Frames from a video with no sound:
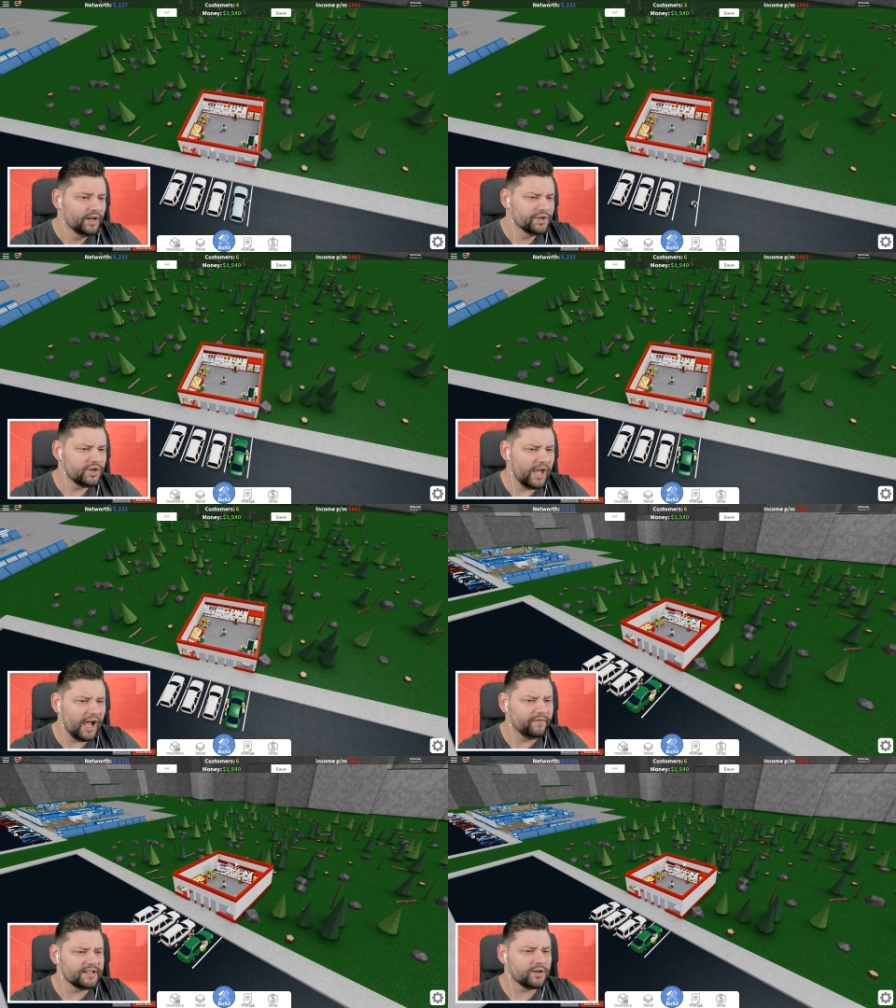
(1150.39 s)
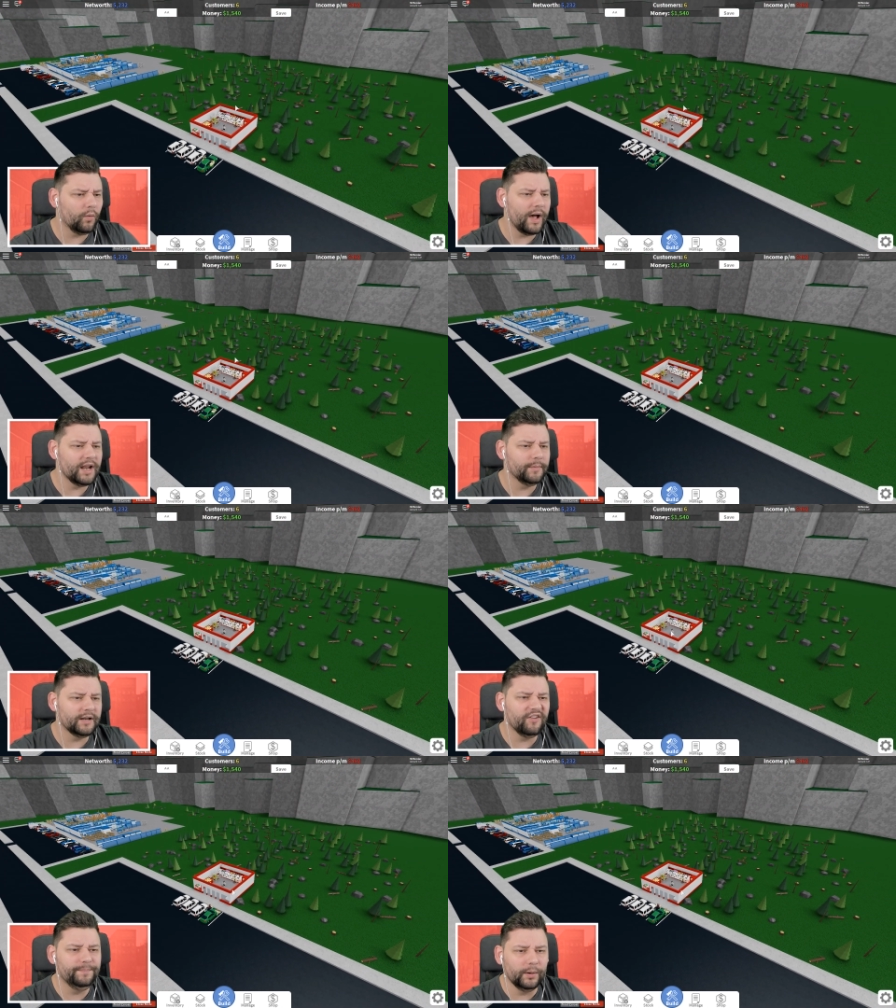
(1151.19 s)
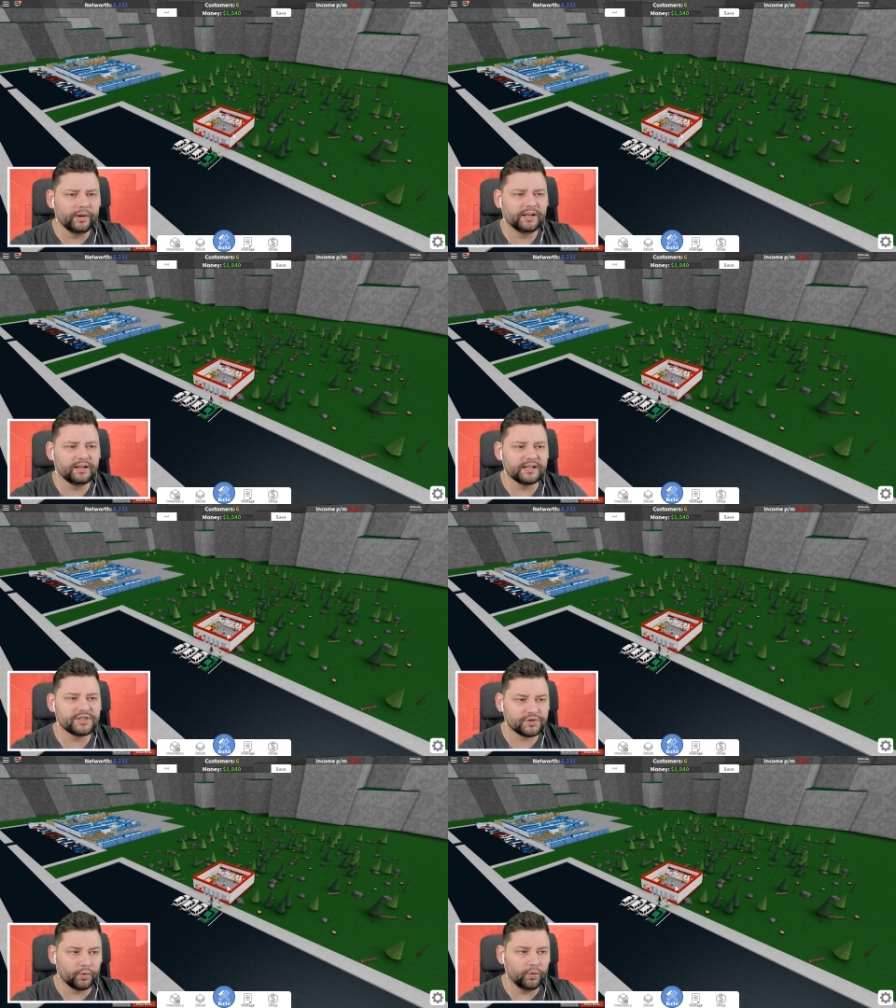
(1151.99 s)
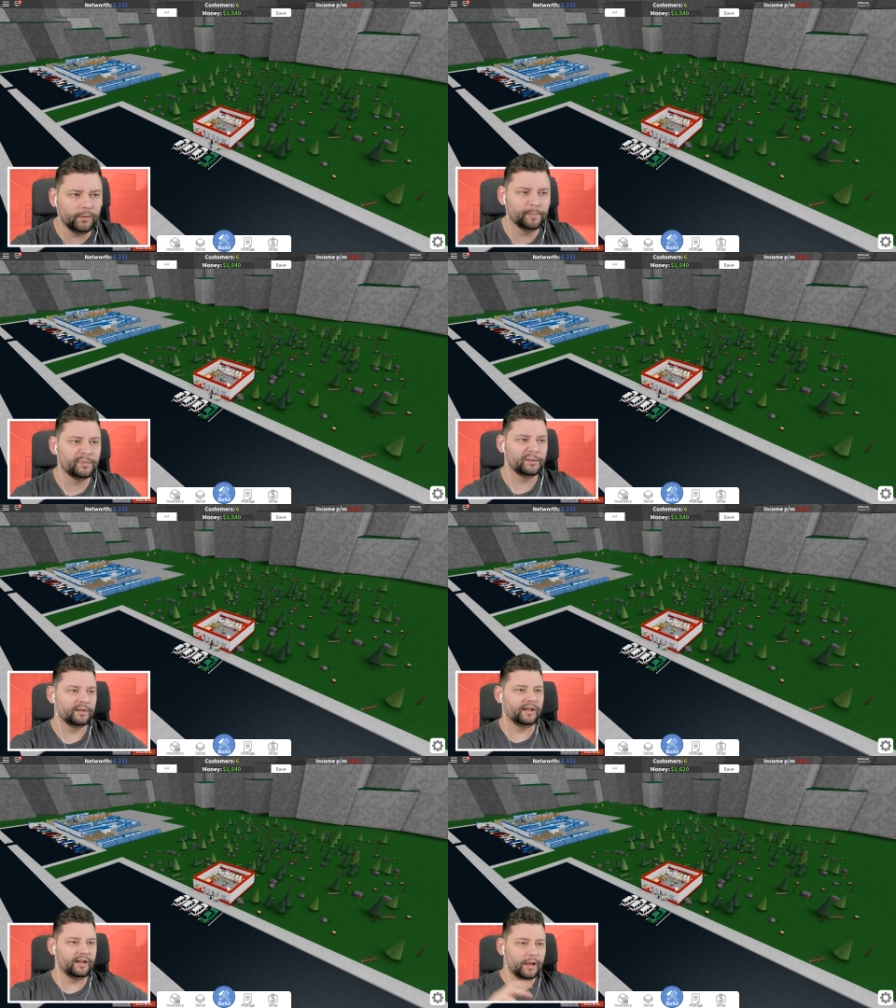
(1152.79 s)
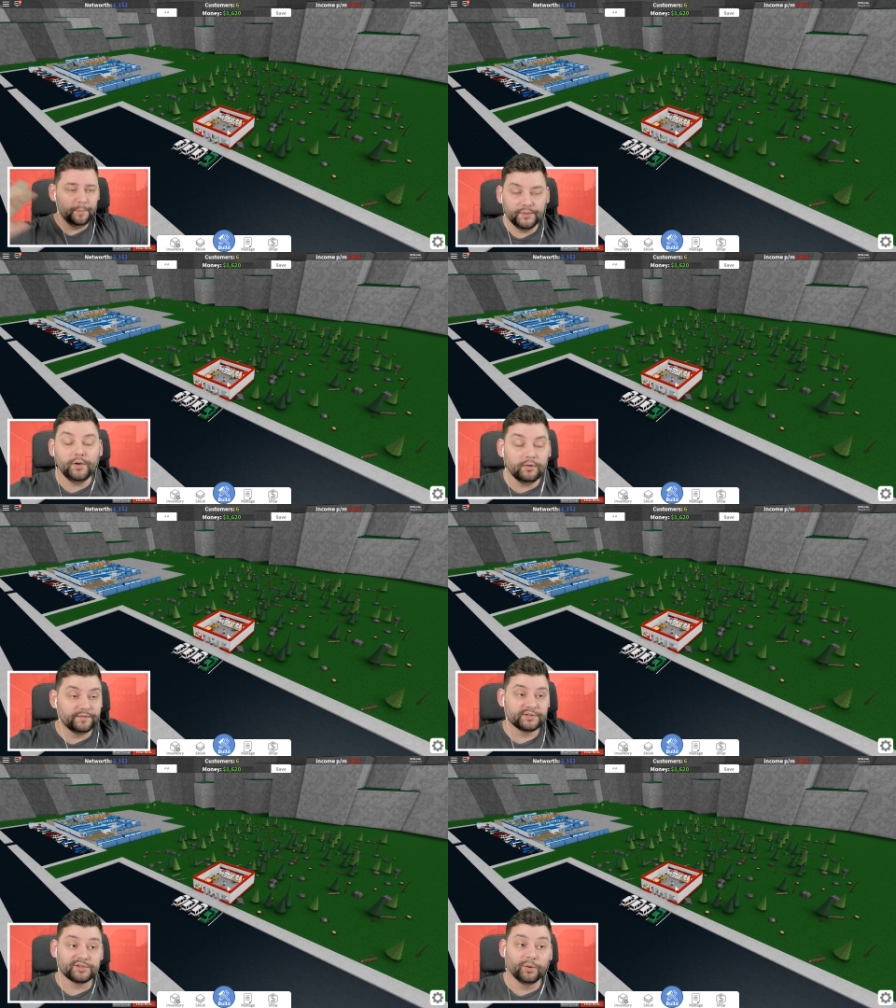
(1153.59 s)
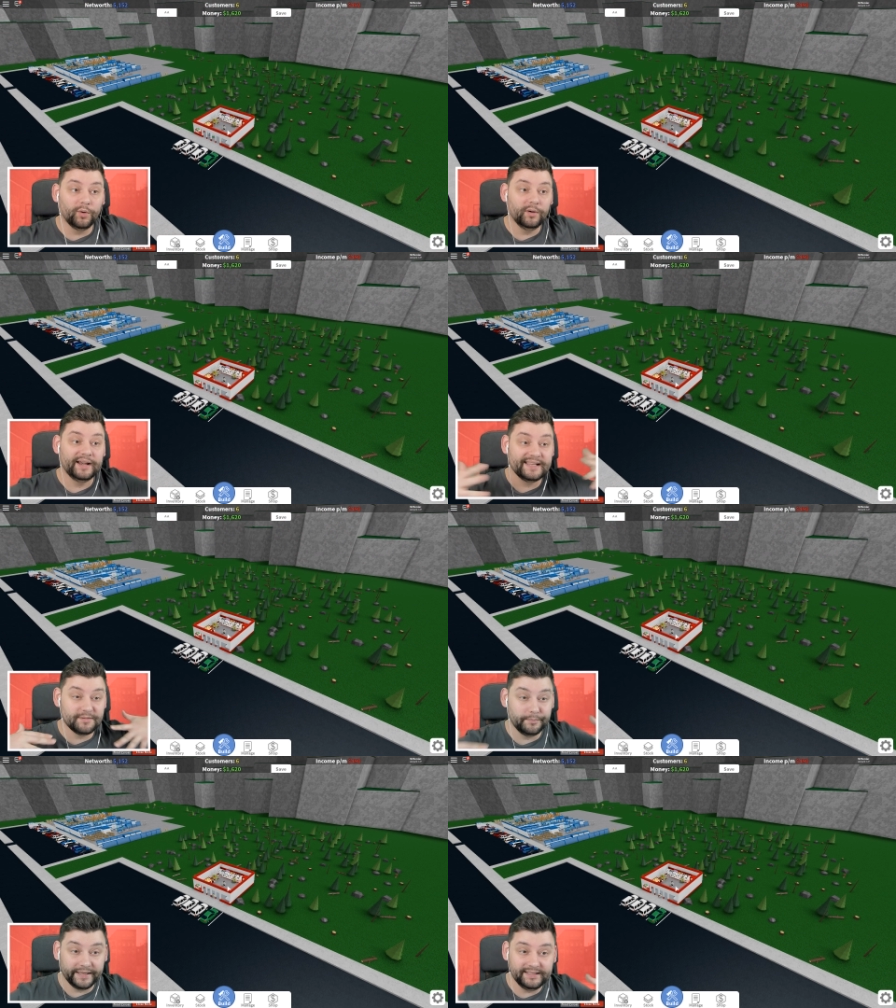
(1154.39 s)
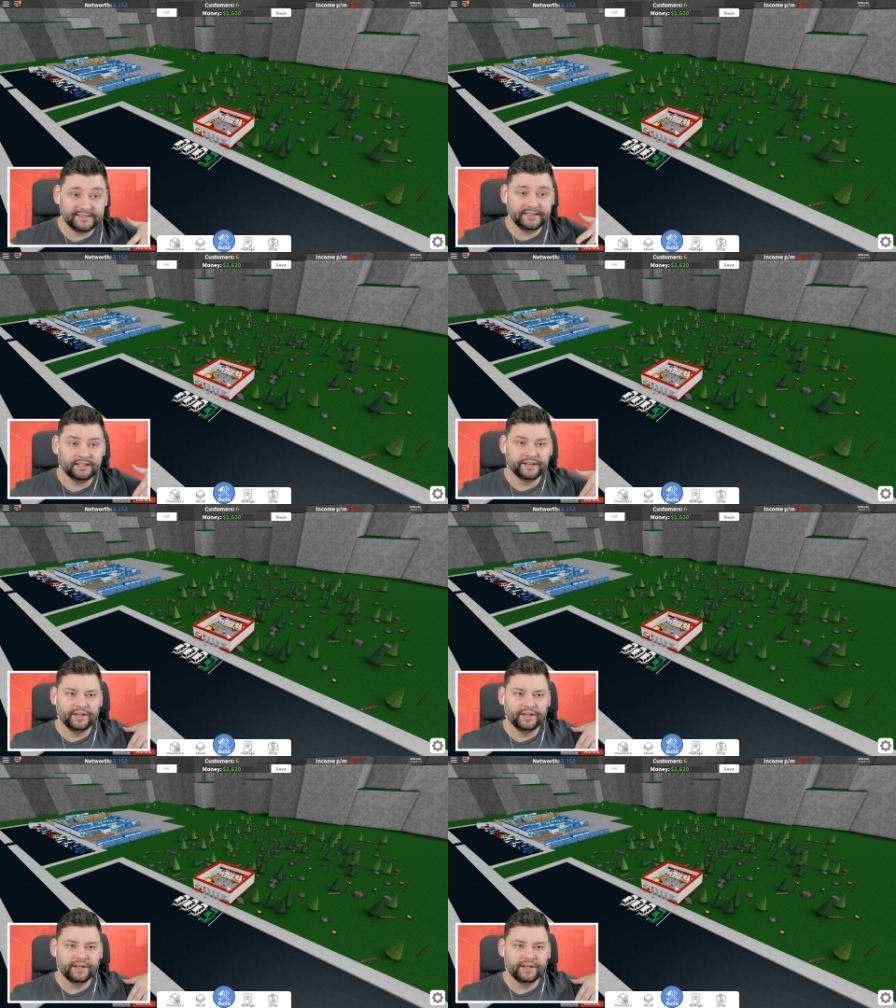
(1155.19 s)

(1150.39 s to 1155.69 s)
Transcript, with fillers: So you have this whole element of building a store, a beautiful store, and it's amazing.